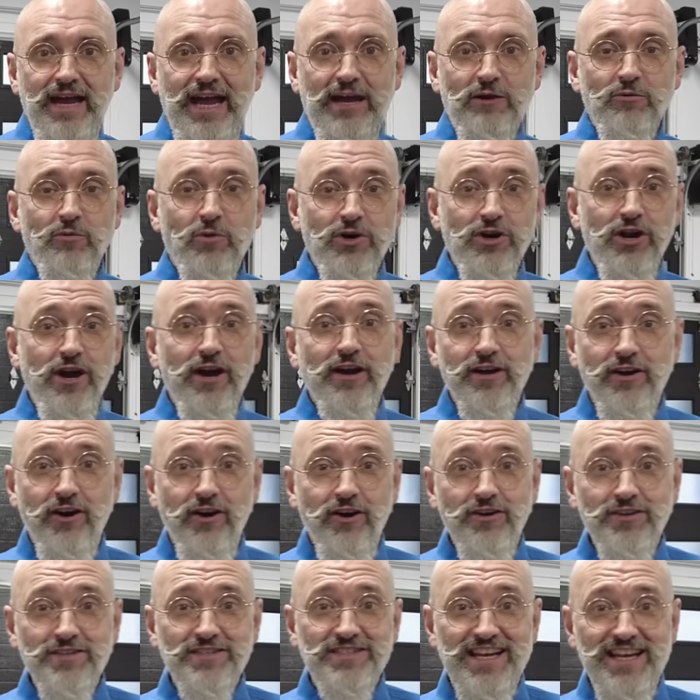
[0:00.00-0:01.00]
And we're not
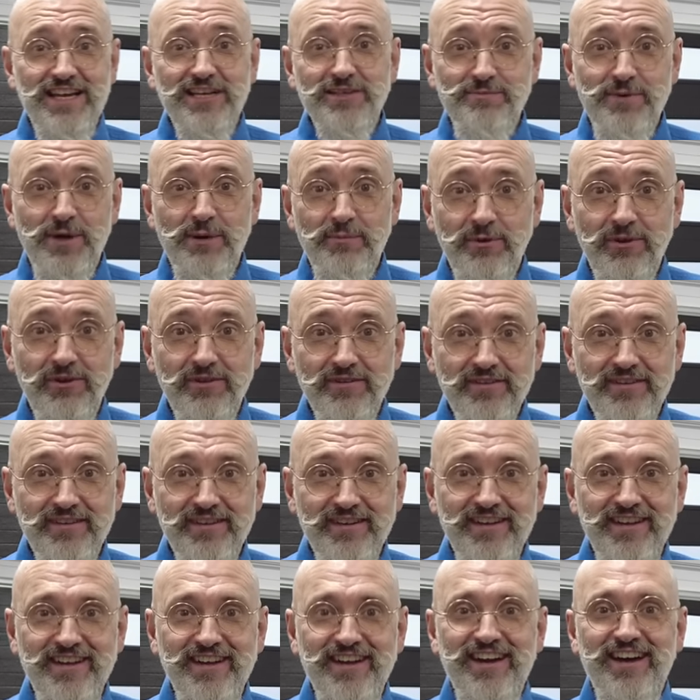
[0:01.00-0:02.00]
all salespeople.
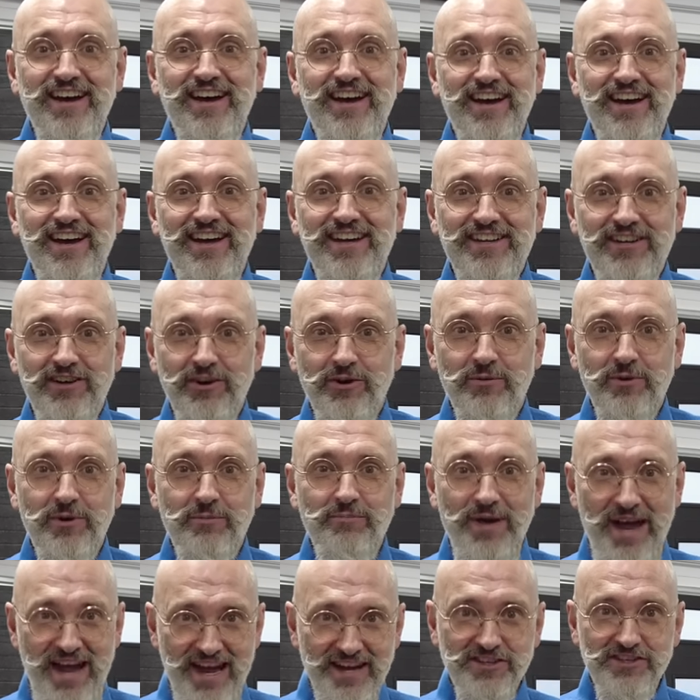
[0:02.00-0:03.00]
Yeah. You know, we're
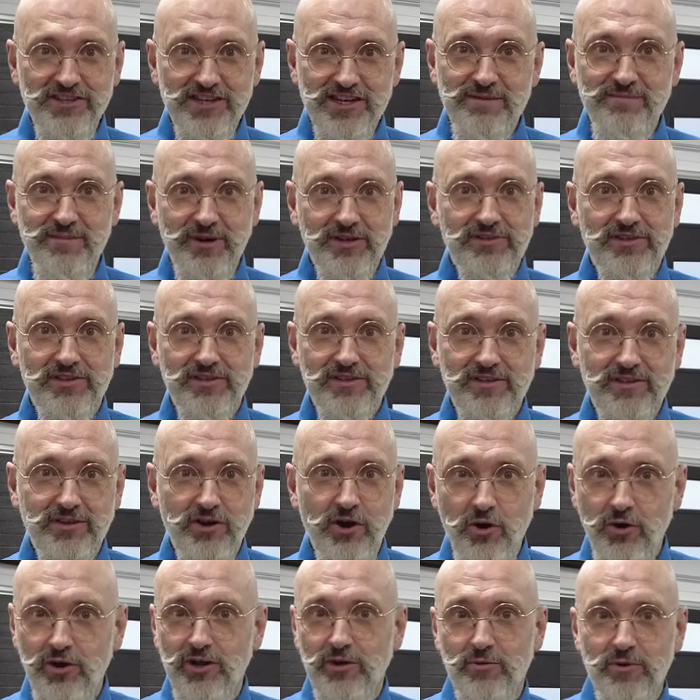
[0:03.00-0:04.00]
passionate about the
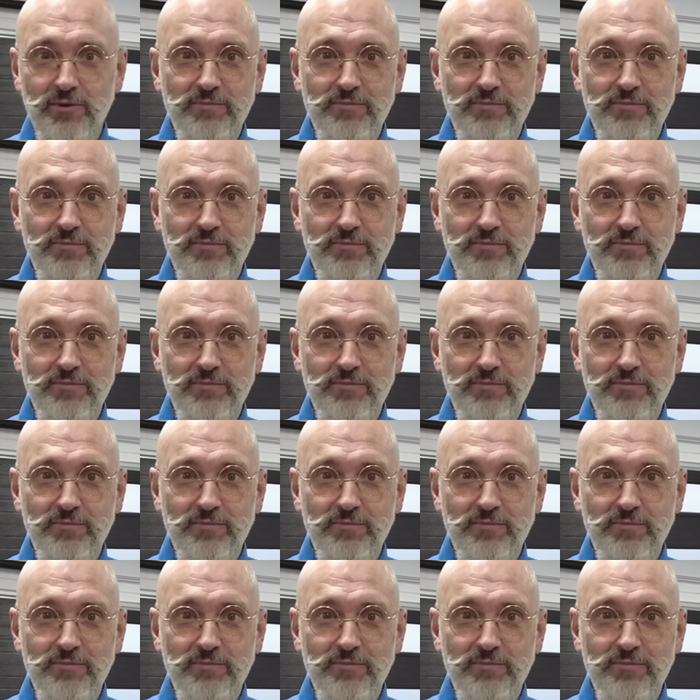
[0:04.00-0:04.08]
coding.